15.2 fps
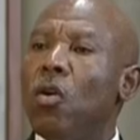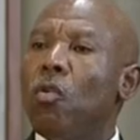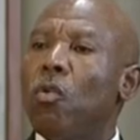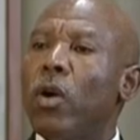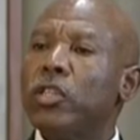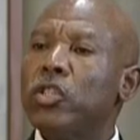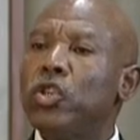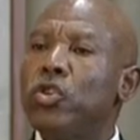
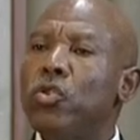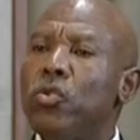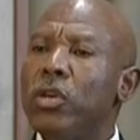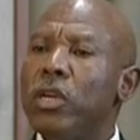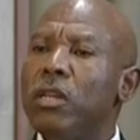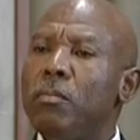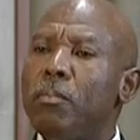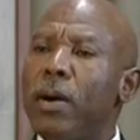was due
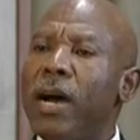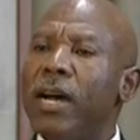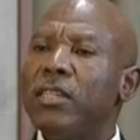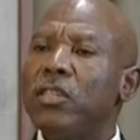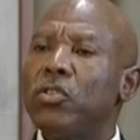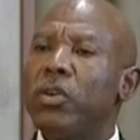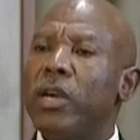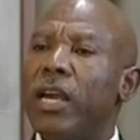in part
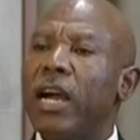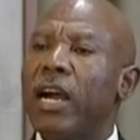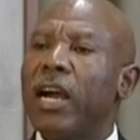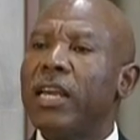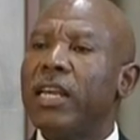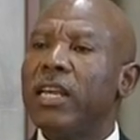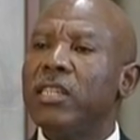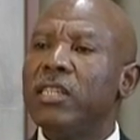to a
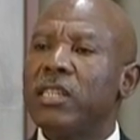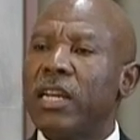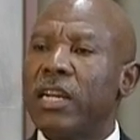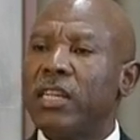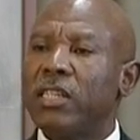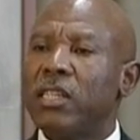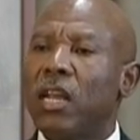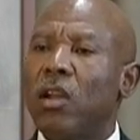higher
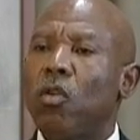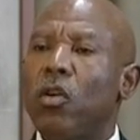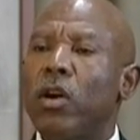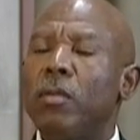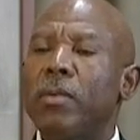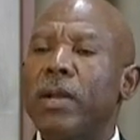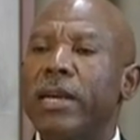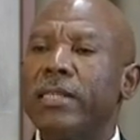international
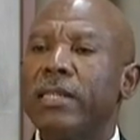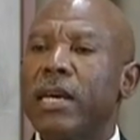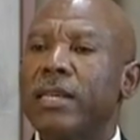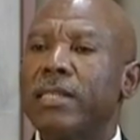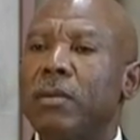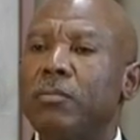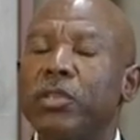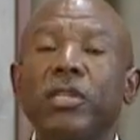oil price
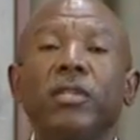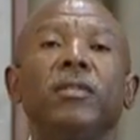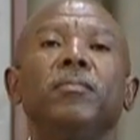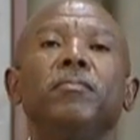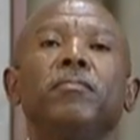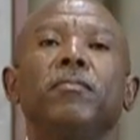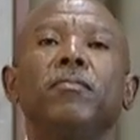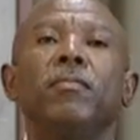assumption.
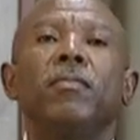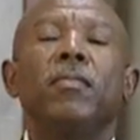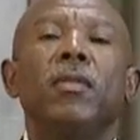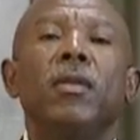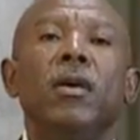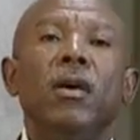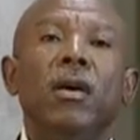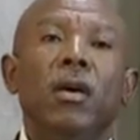
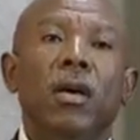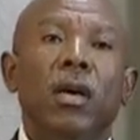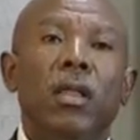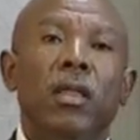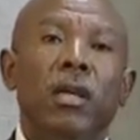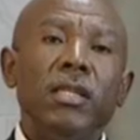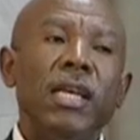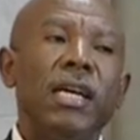
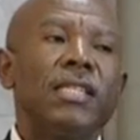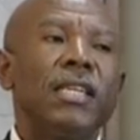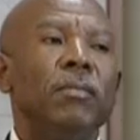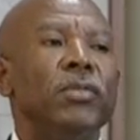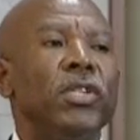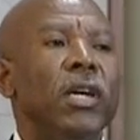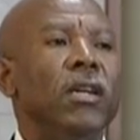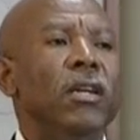This
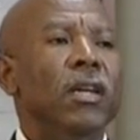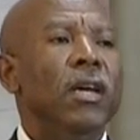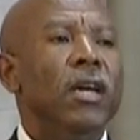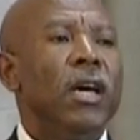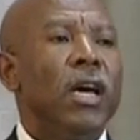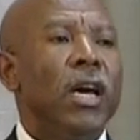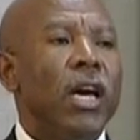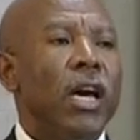assumption
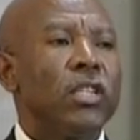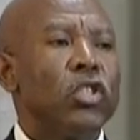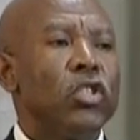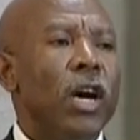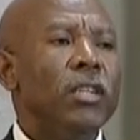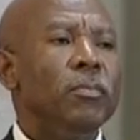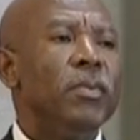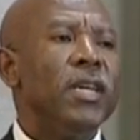has
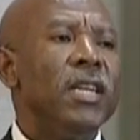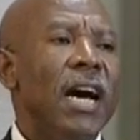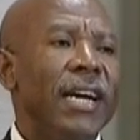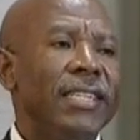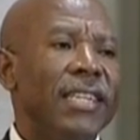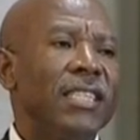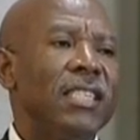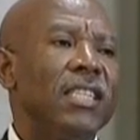not been
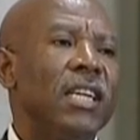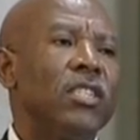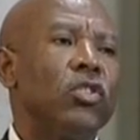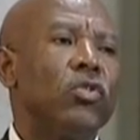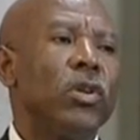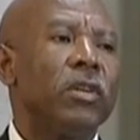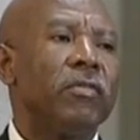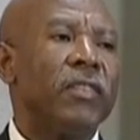adjusted
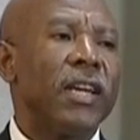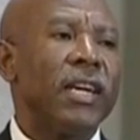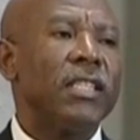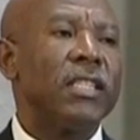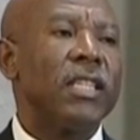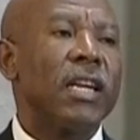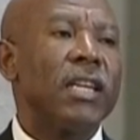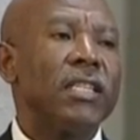to
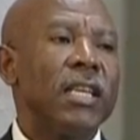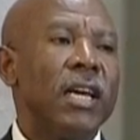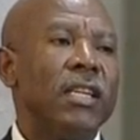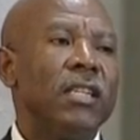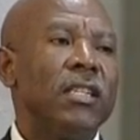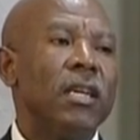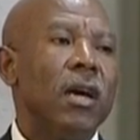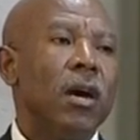reflect the
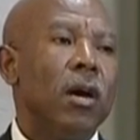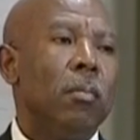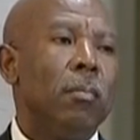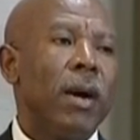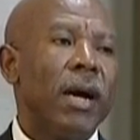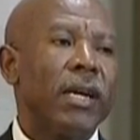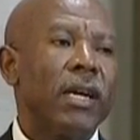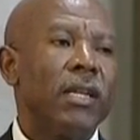recent
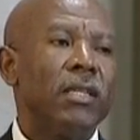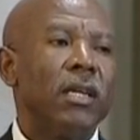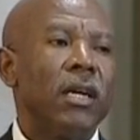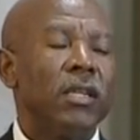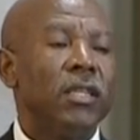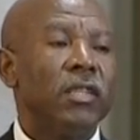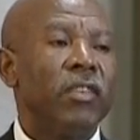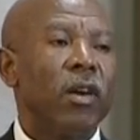market
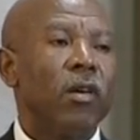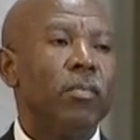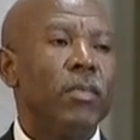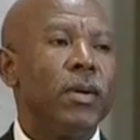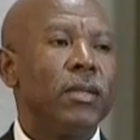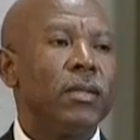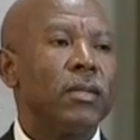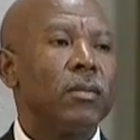
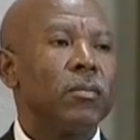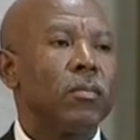developments.